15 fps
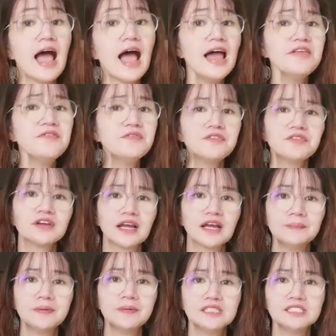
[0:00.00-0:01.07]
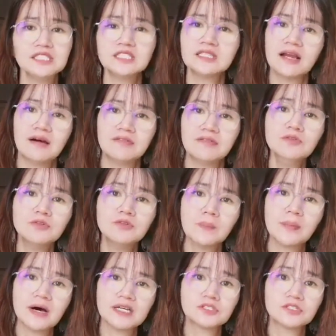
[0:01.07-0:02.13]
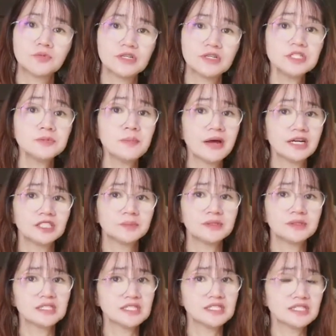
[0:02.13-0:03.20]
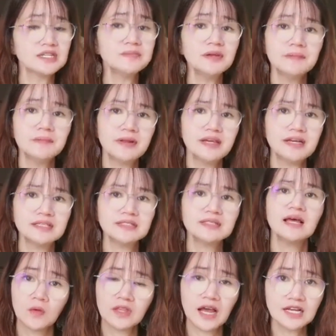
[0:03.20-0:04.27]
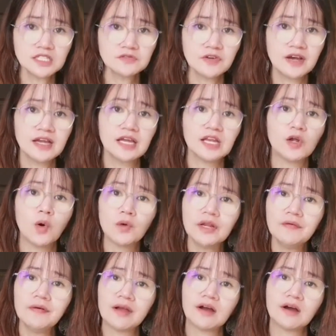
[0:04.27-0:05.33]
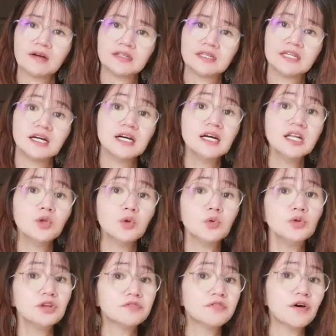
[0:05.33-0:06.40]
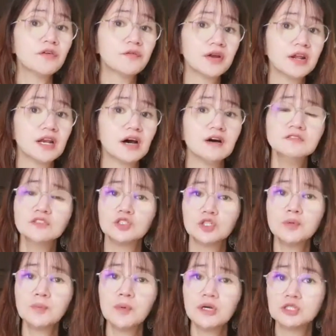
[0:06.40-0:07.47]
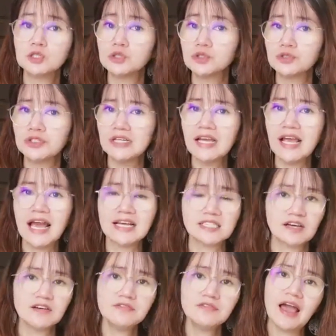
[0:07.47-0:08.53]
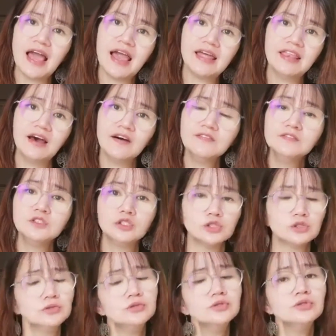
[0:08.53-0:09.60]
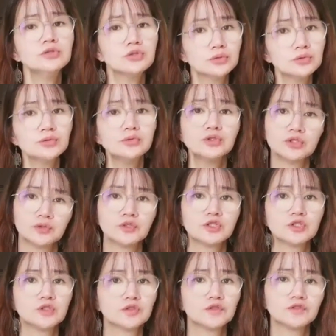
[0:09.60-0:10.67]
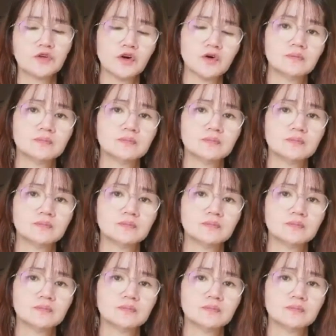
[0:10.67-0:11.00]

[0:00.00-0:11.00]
And with the company's current robust risk management system in place, thus far it only recorded a loan default rate of 0.23 as of end of June 2024.